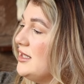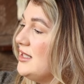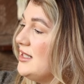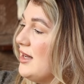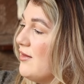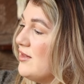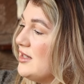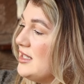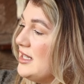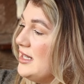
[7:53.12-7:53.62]

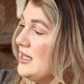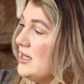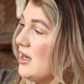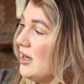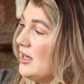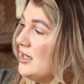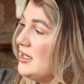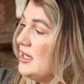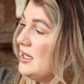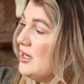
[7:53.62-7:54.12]

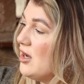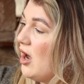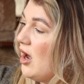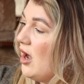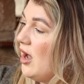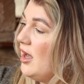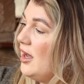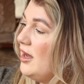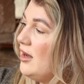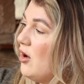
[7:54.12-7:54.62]

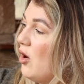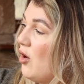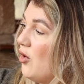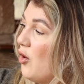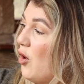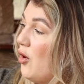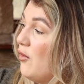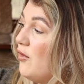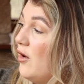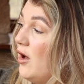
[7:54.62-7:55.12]
£17.99 on
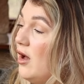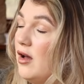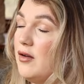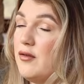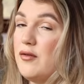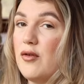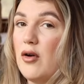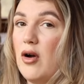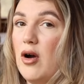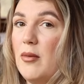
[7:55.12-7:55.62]
offer
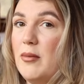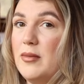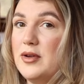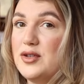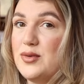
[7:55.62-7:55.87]
from